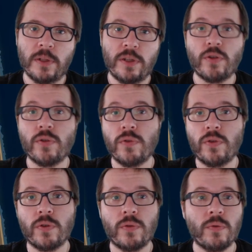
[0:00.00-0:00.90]
introduce
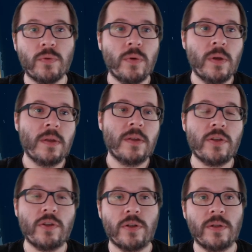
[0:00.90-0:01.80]
you to
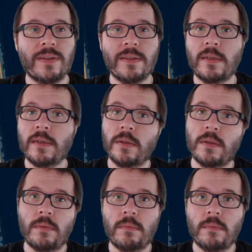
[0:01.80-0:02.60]
certain illegal